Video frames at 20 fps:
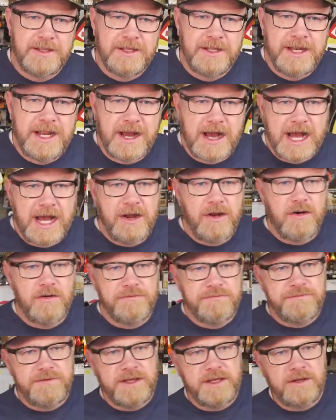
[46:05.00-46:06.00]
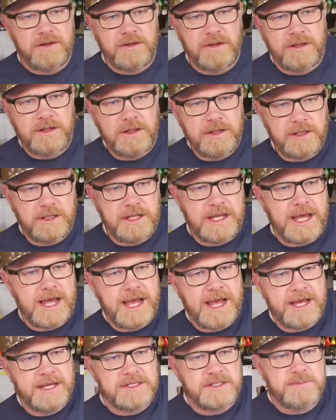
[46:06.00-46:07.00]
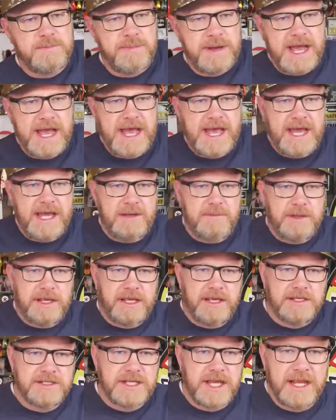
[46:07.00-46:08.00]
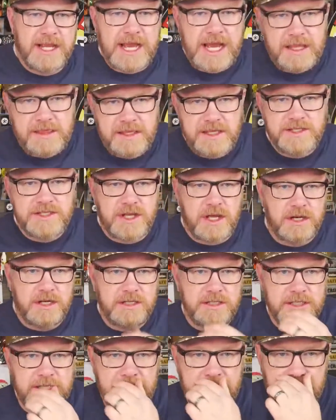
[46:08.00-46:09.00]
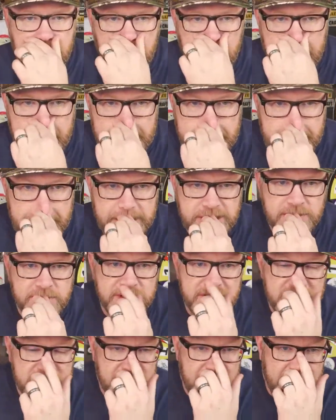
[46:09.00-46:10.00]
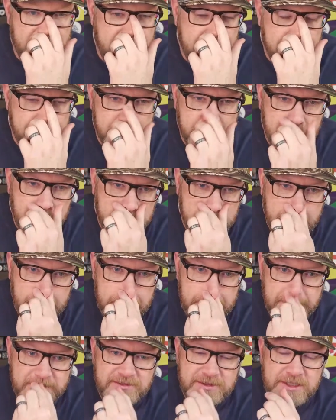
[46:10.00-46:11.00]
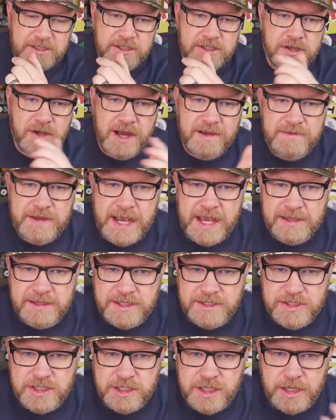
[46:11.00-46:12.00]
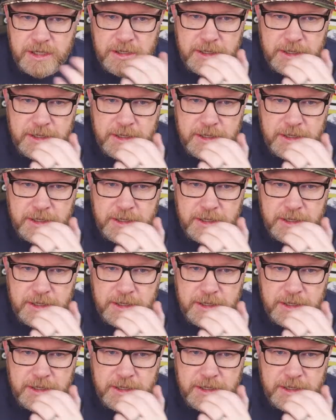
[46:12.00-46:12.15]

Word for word: Now, I don't feel as bad because I got these on a deal at Christmas time. So I've had these a year